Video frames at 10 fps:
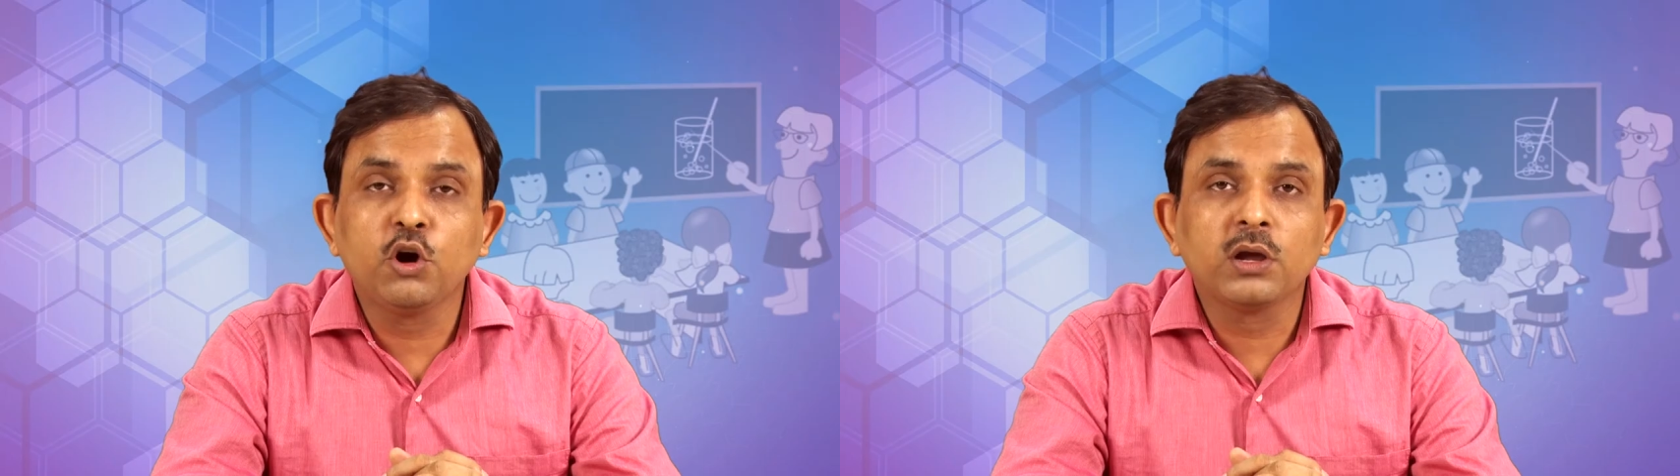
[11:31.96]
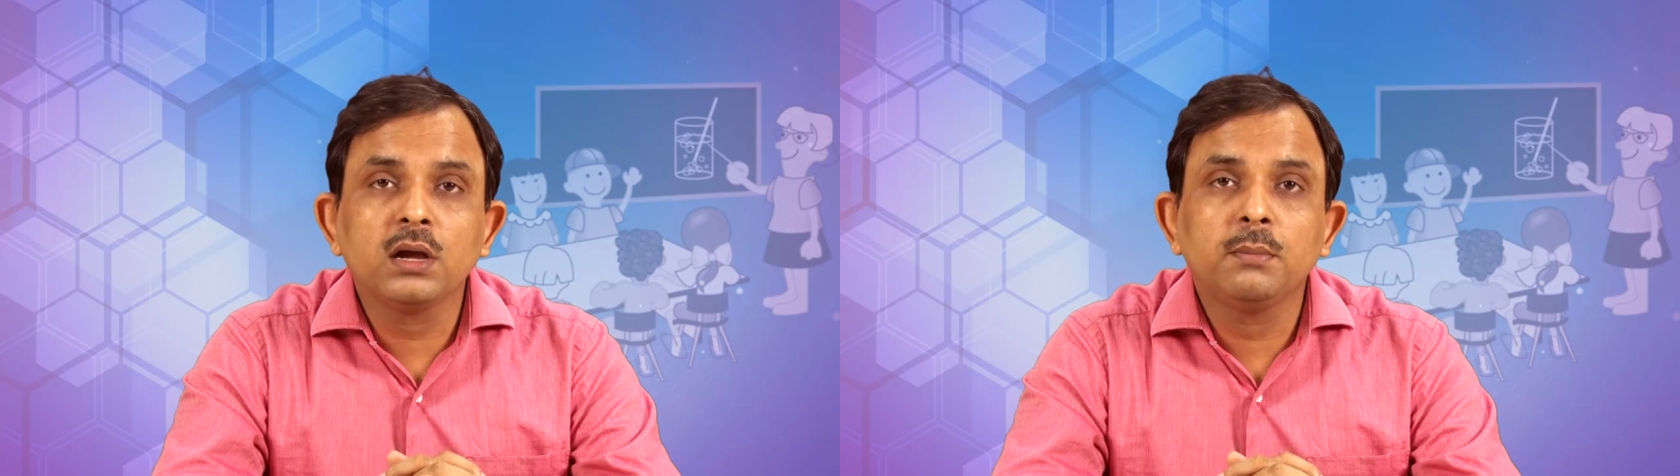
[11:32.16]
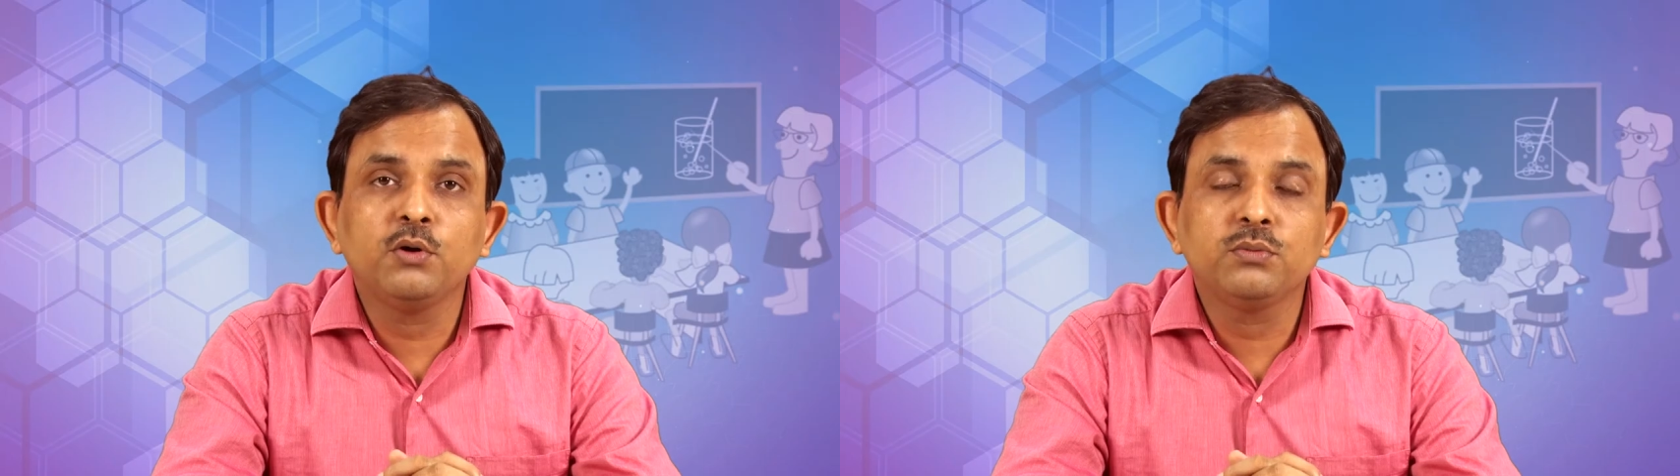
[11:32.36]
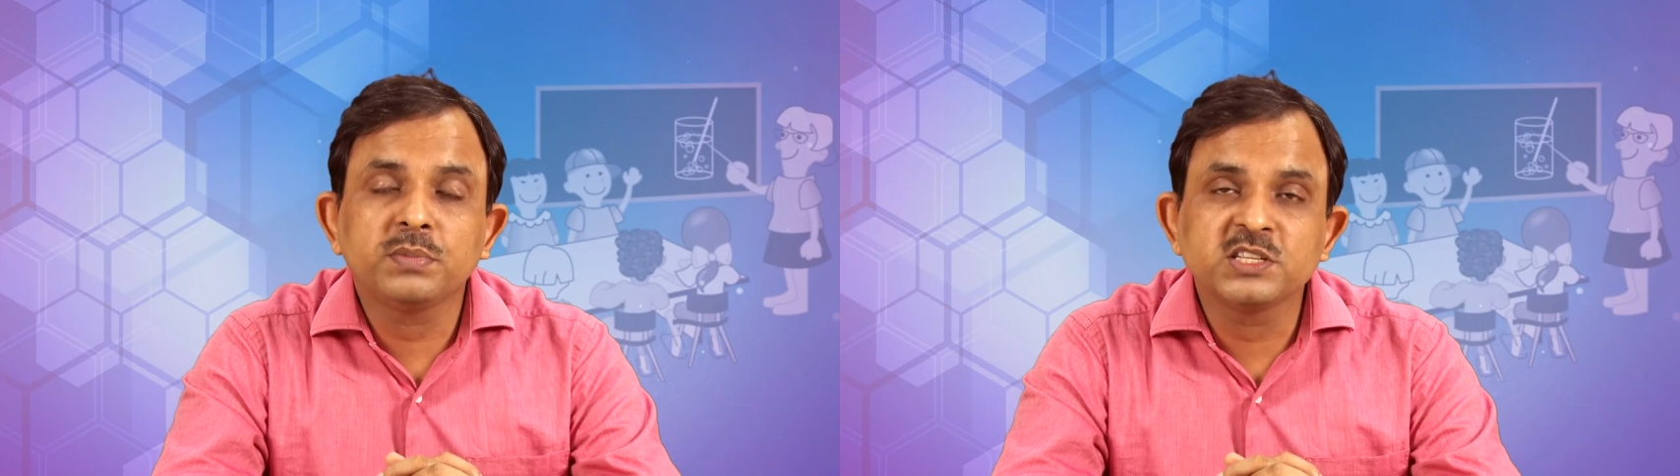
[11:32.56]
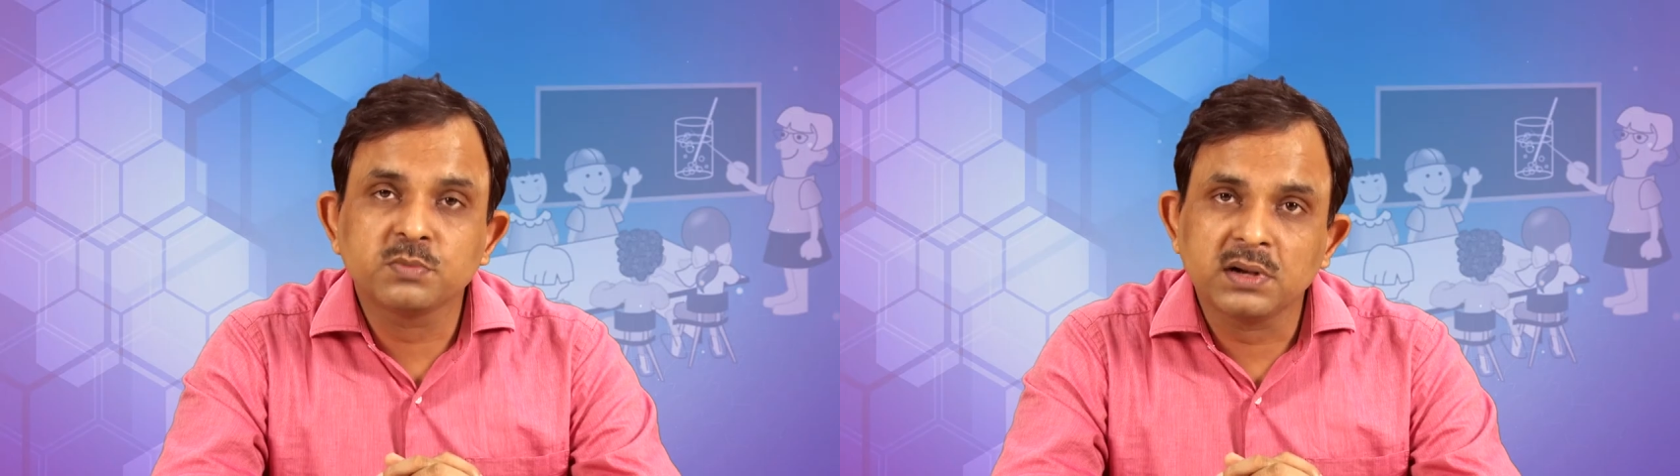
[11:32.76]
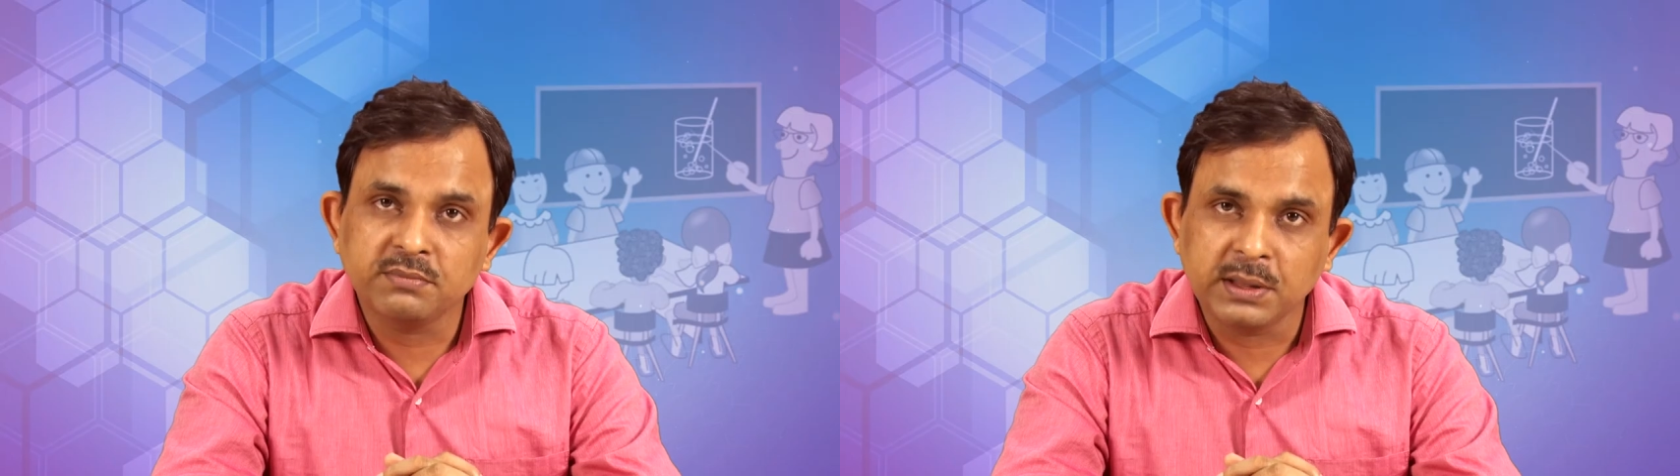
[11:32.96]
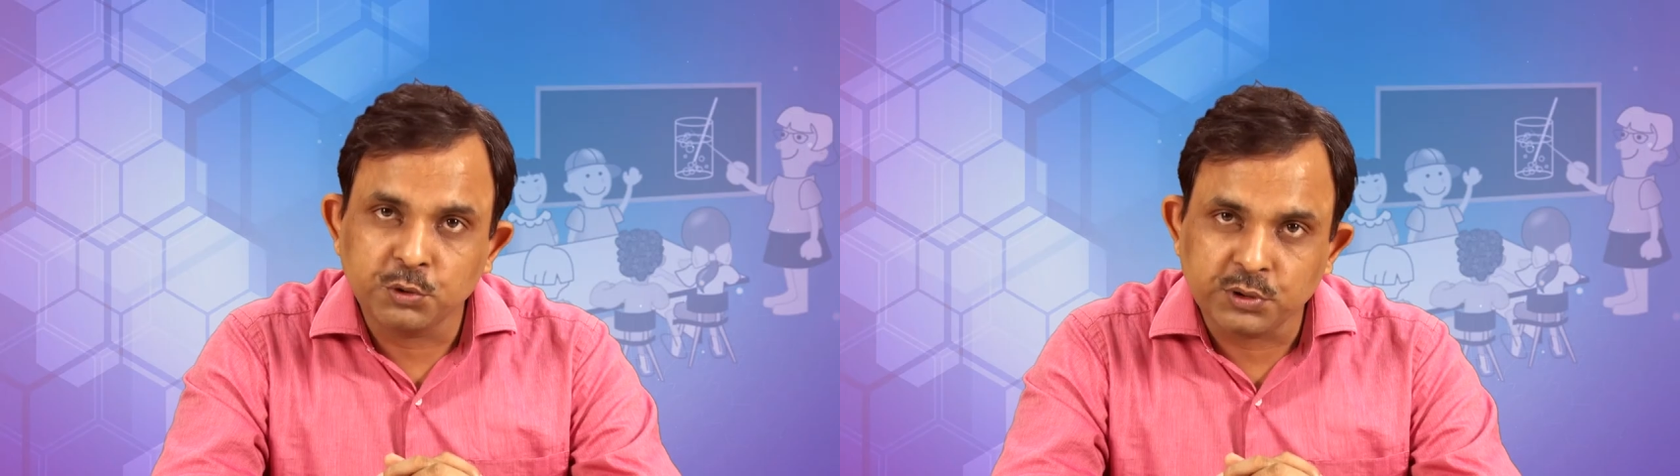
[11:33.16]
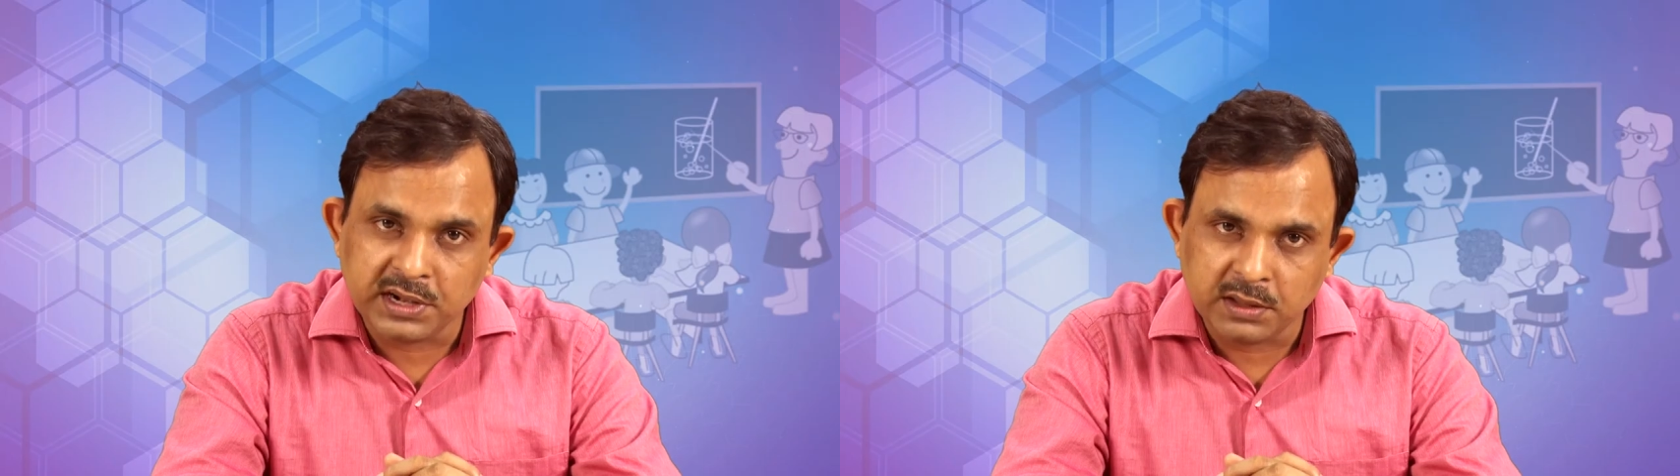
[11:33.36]
talking about principle of
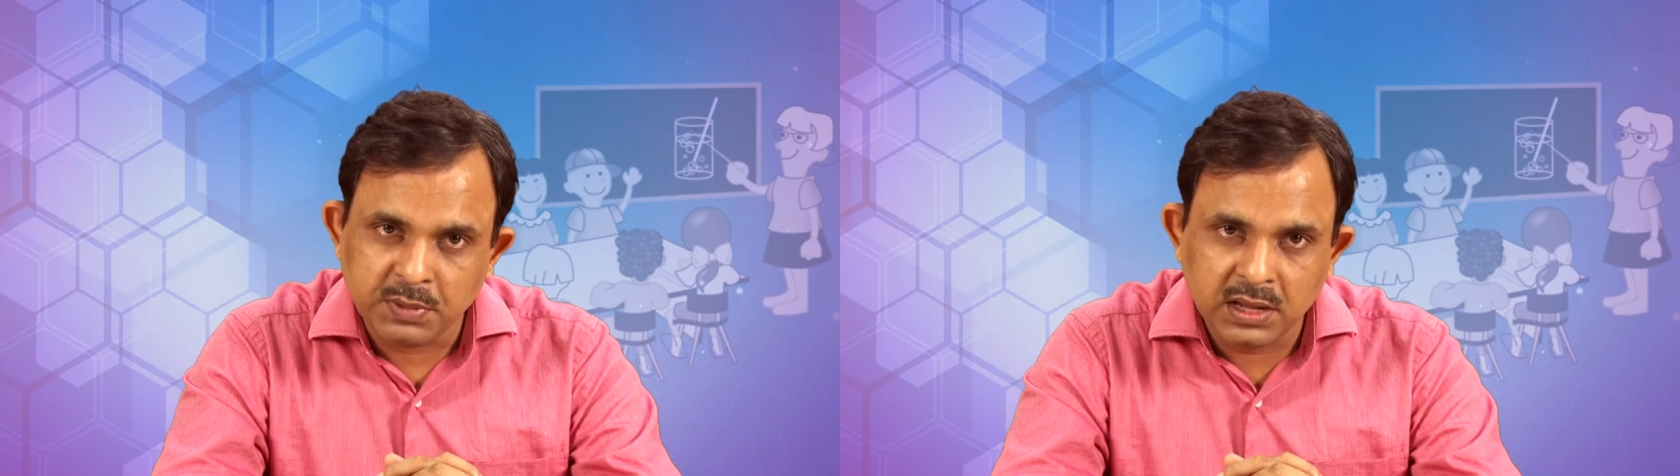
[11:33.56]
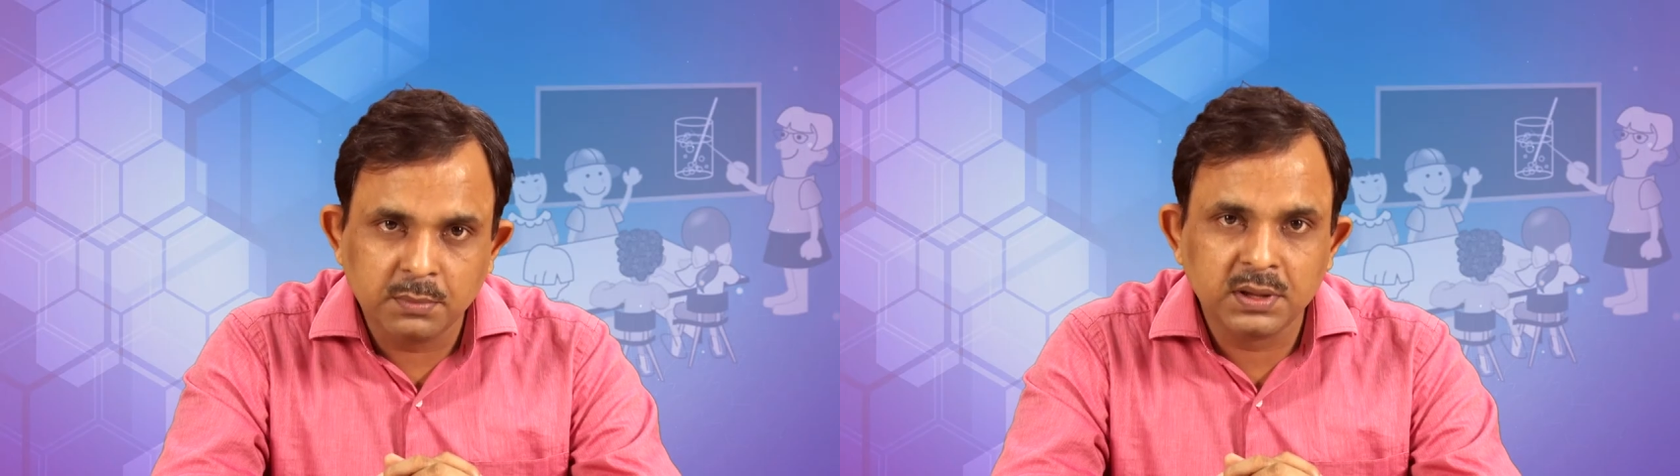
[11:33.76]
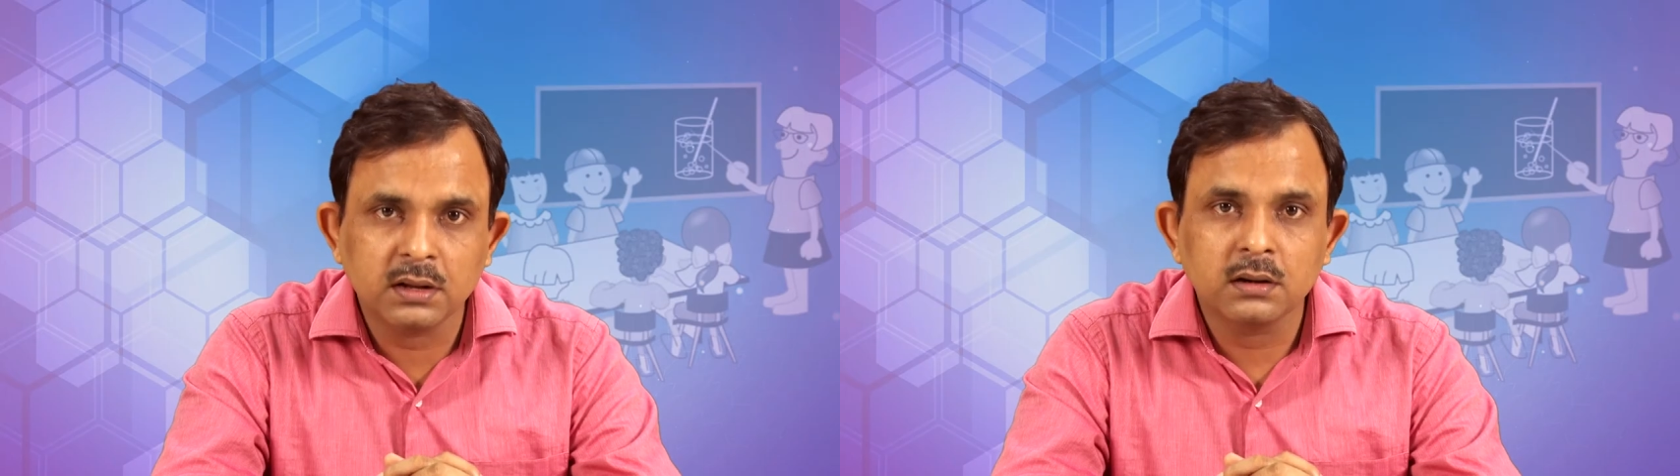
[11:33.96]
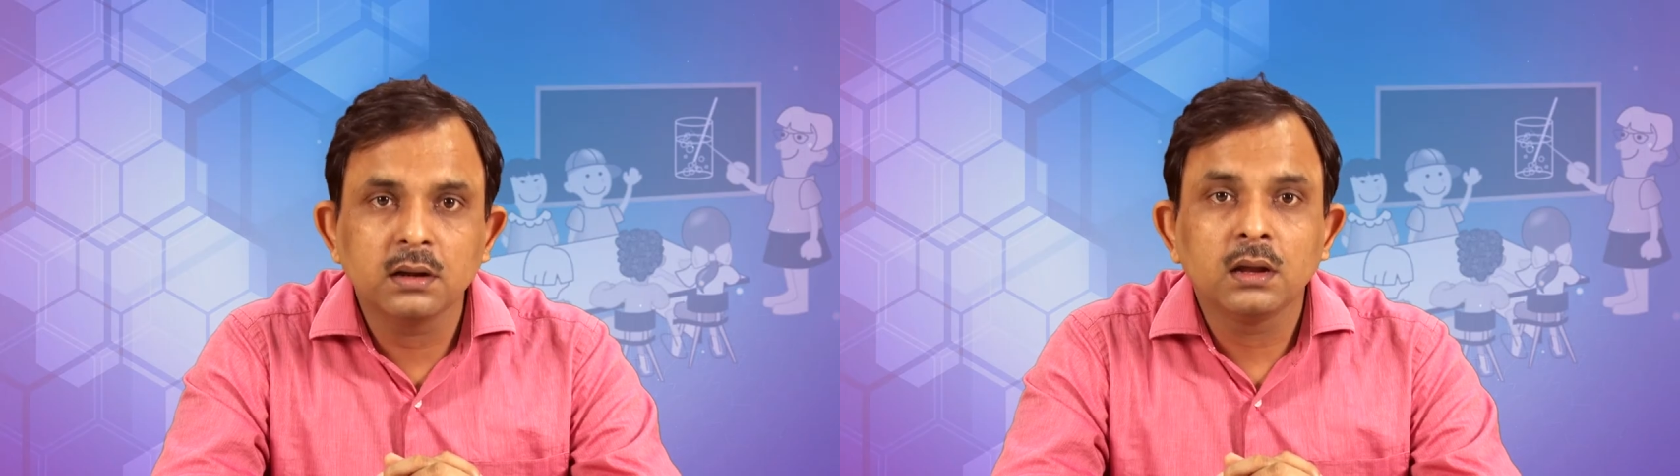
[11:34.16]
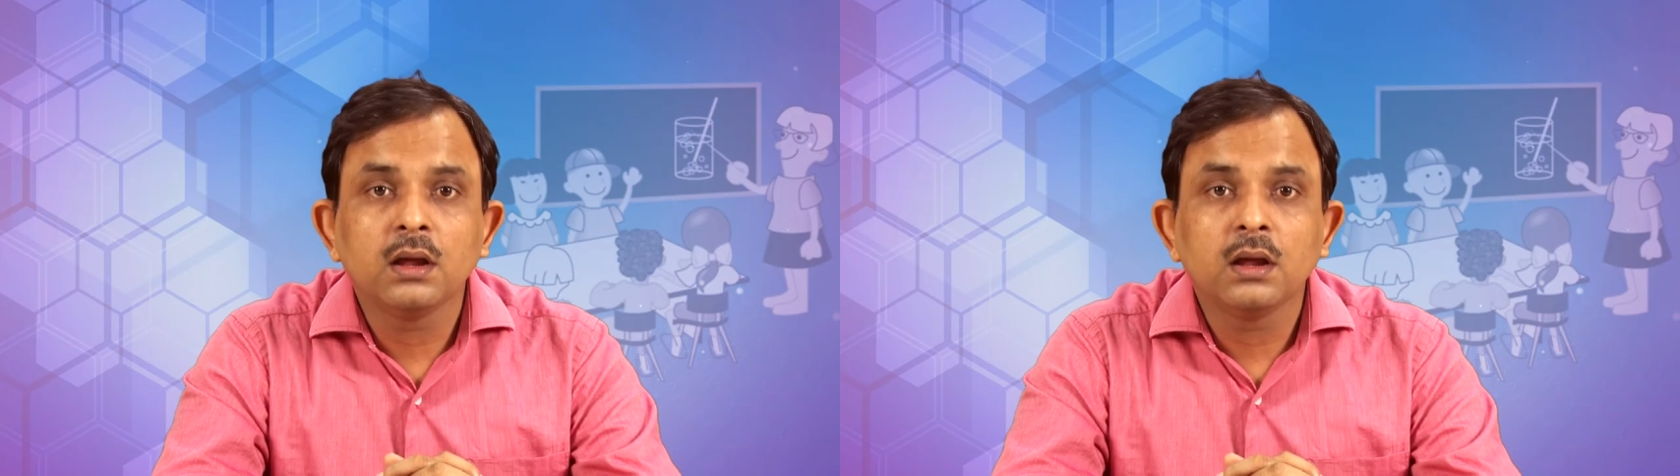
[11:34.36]
democratic behavior,